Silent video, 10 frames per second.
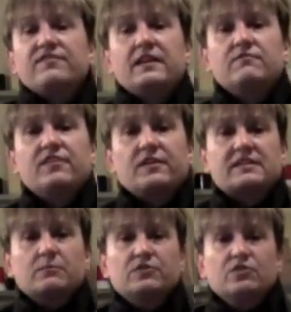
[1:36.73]
fit very
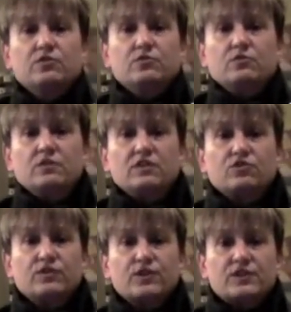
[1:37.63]
similar to the
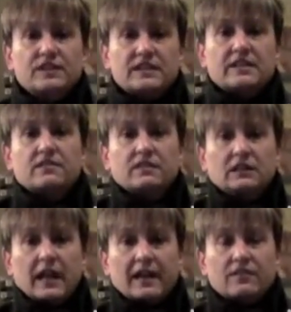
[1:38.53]
Traverse in the sense of the
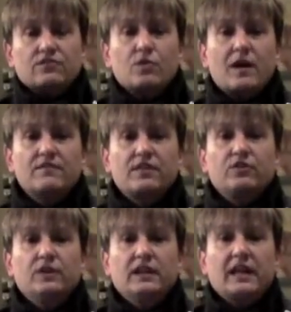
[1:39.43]
length. So I have a
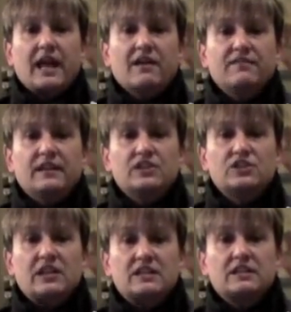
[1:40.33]

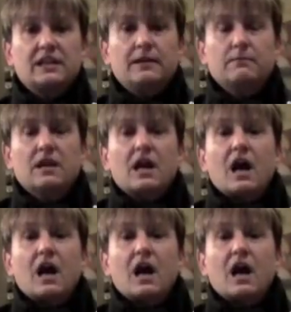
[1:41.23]
30.5-inch inseam.